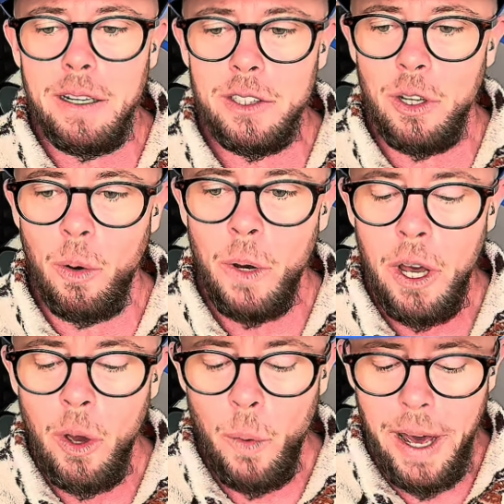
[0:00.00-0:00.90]
So
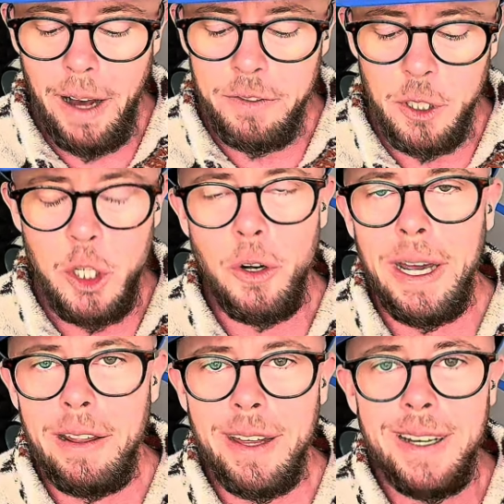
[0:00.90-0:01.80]
we have to
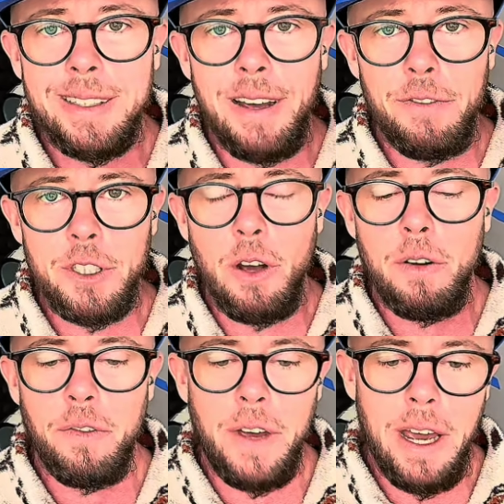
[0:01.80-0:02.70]
treat things like
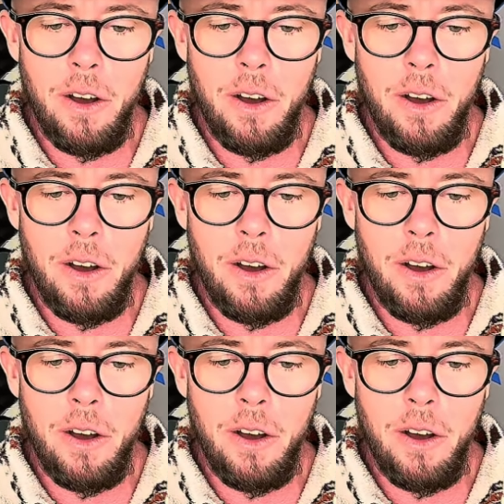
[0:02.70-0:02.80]
photography